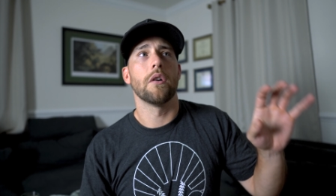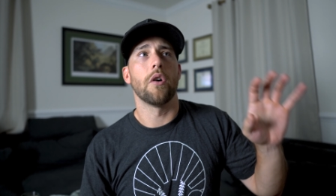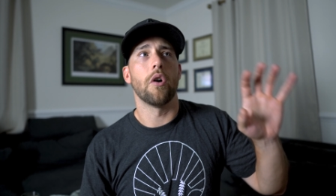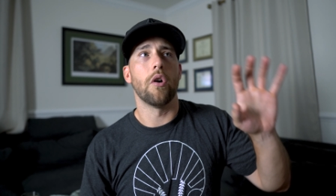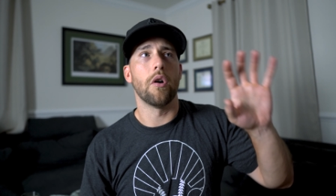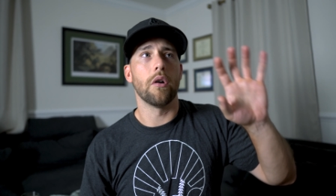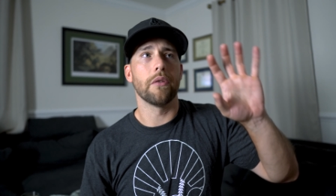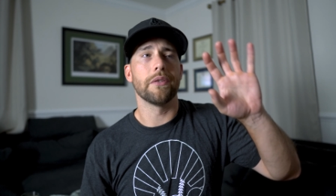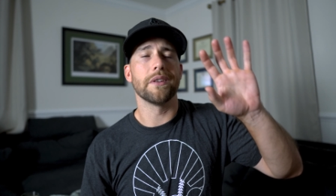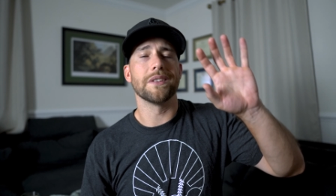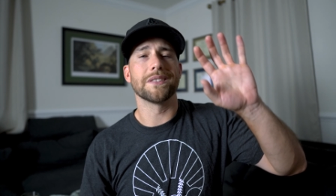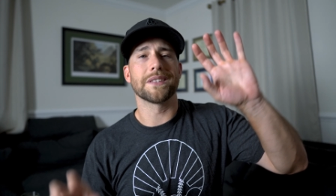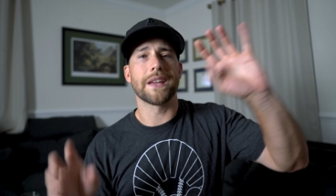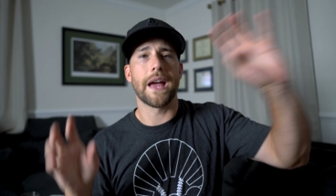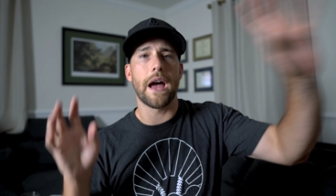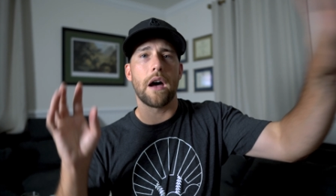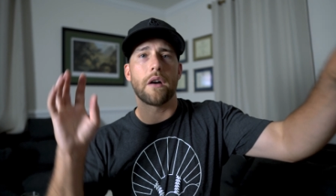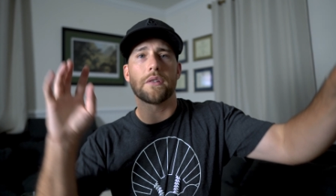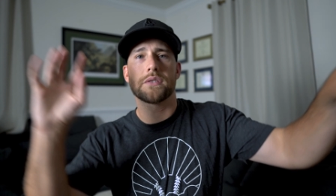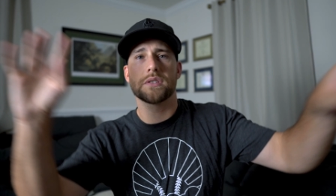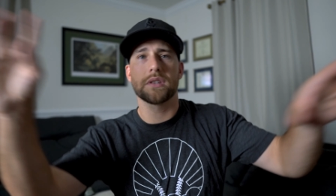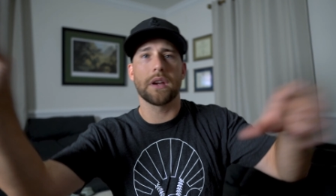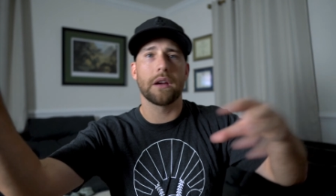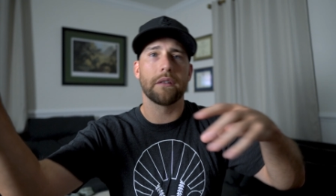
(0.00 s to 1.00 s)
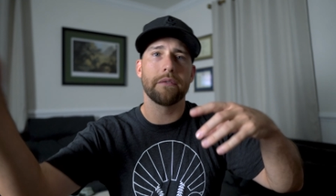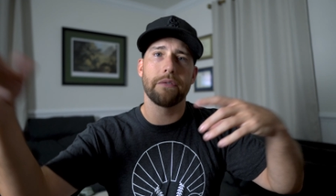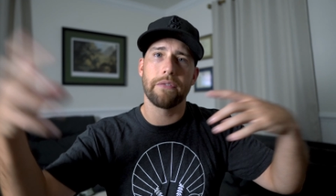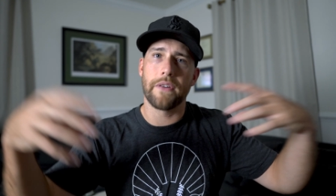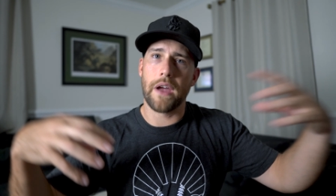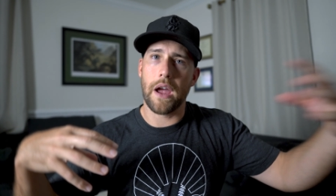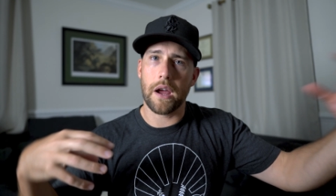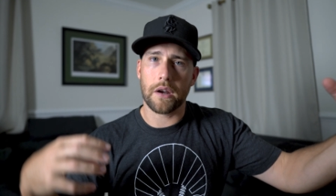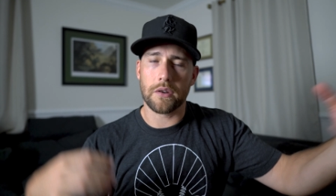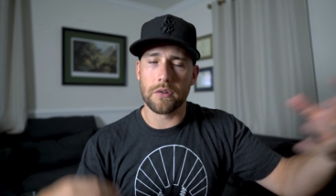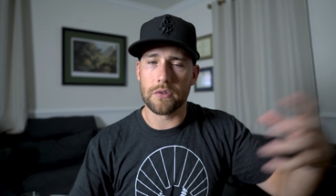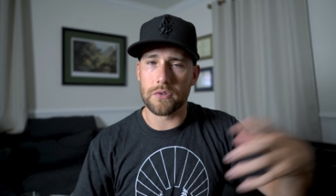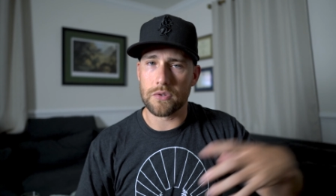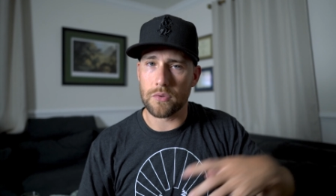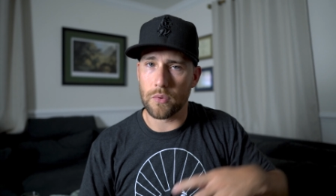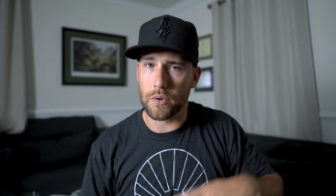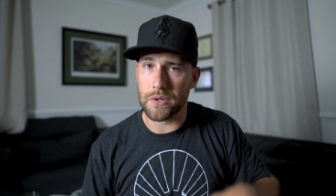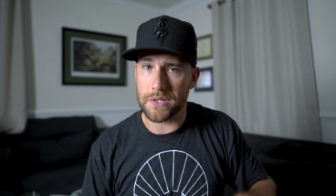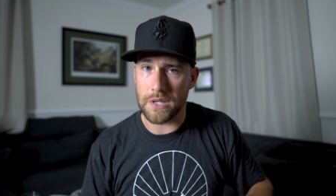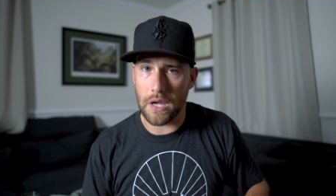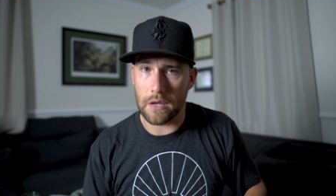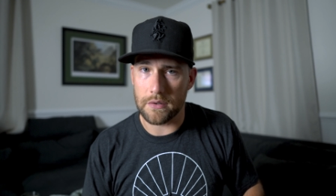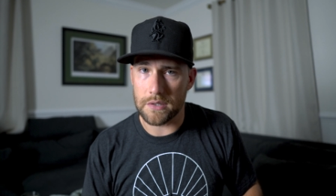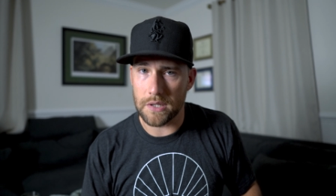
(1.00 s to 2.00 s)
all these outside factors are
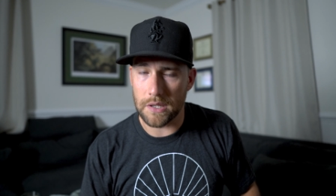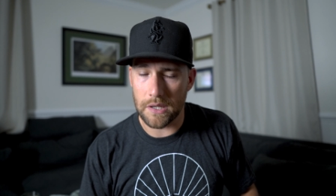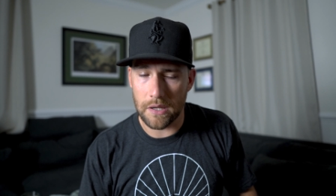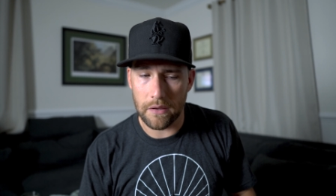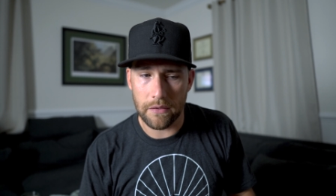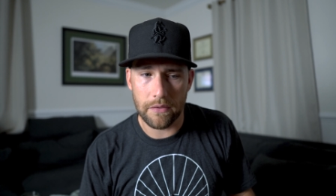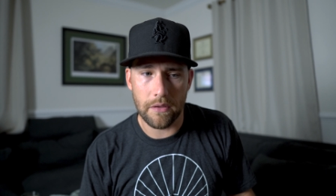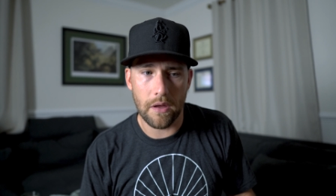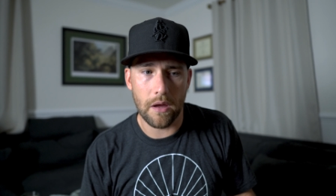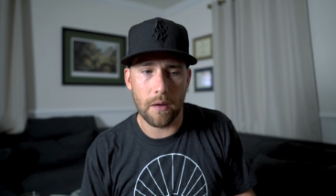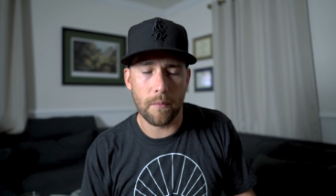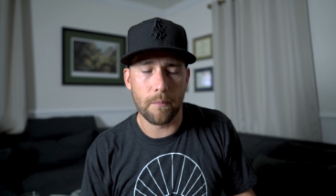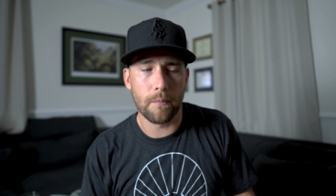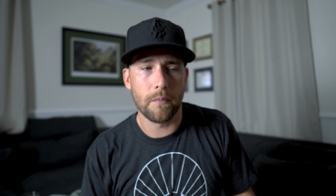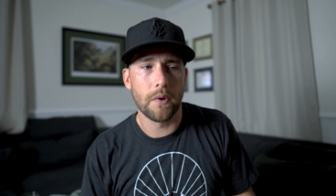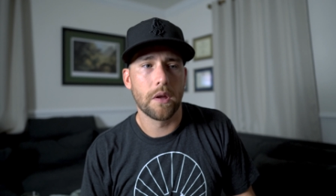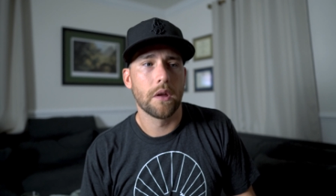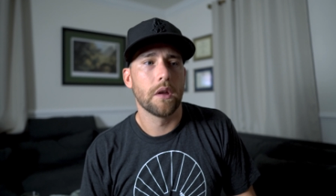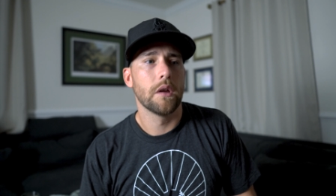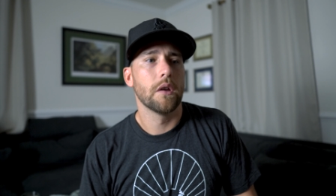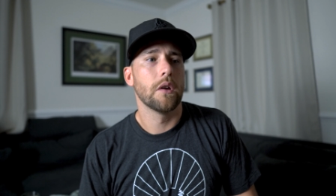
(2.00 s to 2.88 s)
always out to get them,